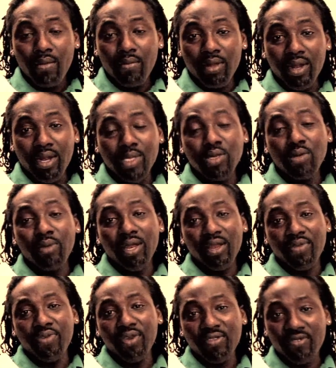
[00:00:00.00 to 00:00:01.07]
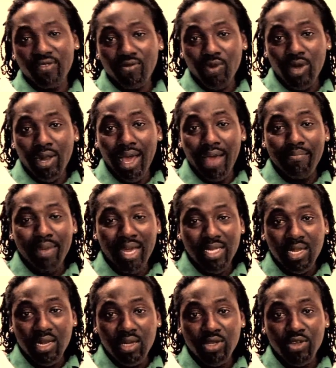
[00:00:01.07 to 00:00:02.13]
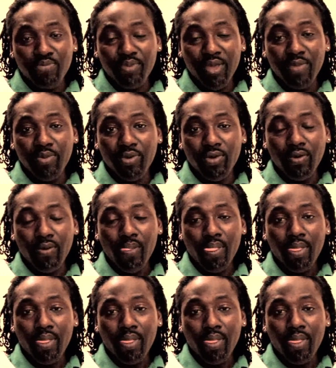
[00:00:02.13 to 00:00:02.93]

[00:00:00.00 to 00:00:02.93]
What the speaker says: But there are so many things as well. I met a lot of people.